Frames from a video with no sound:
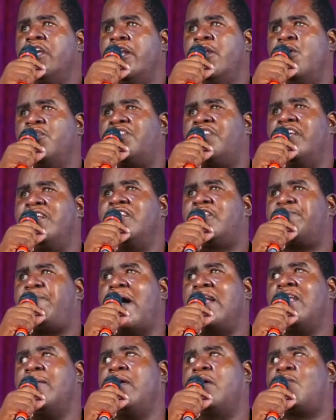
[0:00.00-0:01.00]
You don't see this
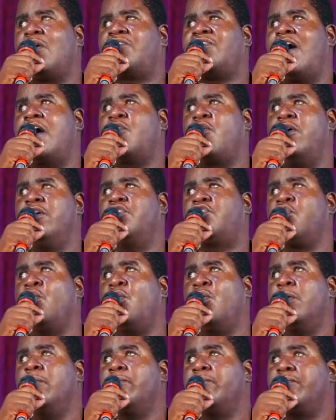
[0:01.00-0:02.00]
pandemic what you are going
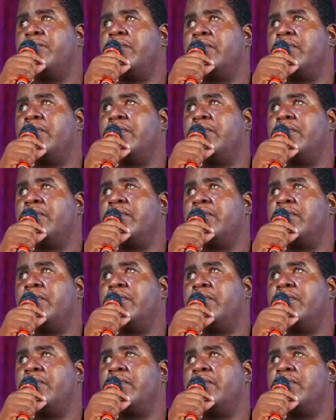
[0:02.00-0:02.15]
through